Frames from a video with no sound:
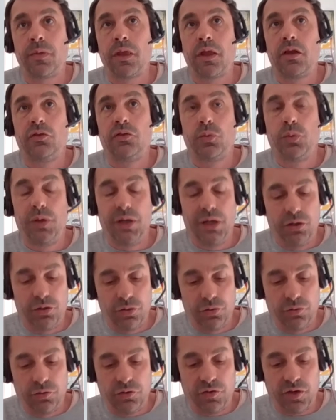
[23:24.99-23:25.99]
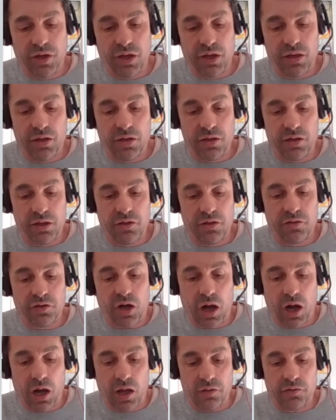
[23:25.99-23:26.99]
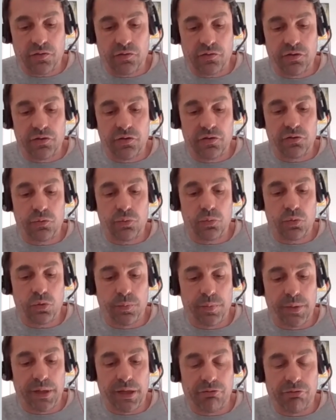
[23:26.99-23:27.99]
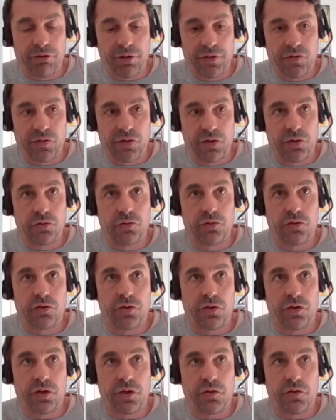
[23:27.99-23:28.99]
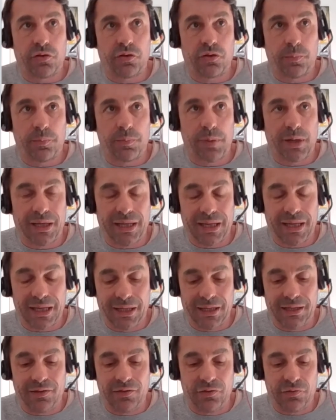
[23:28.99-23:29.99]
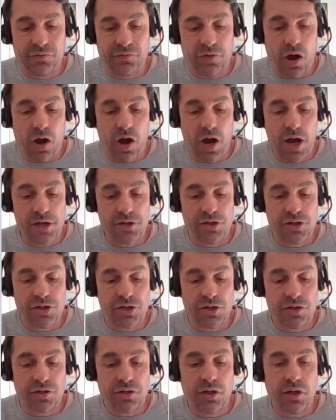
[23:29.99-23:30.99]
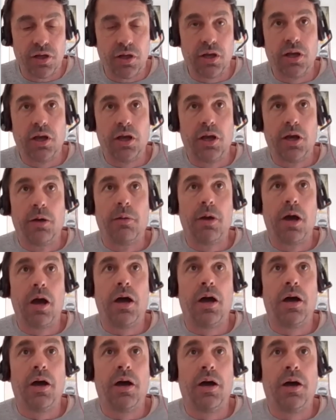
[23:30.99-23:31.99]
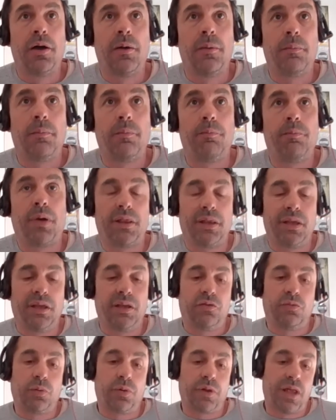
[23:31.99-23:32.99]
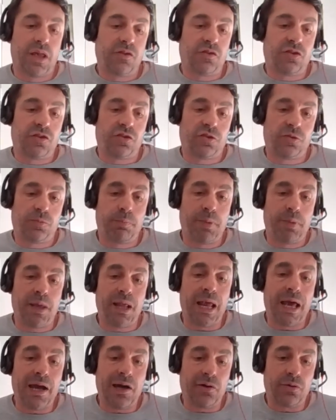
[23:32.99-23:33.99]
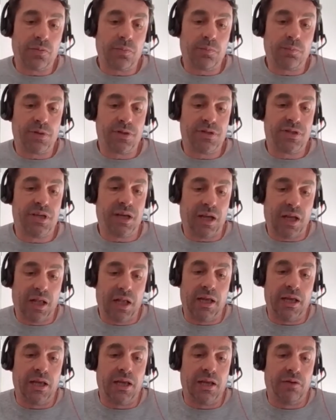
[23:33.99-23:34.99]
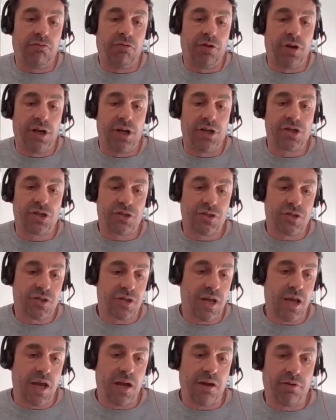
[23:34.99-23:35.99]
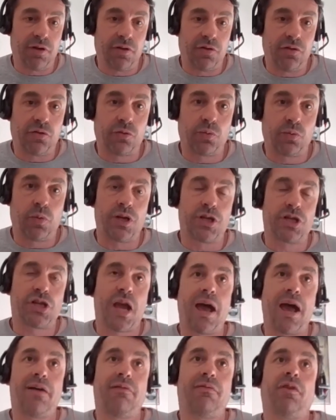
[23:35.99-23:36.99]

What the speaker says: So we do see that these clusters will be critical to the beginnings for hydrogen, but these will then spill out, particularly in regions and areas which have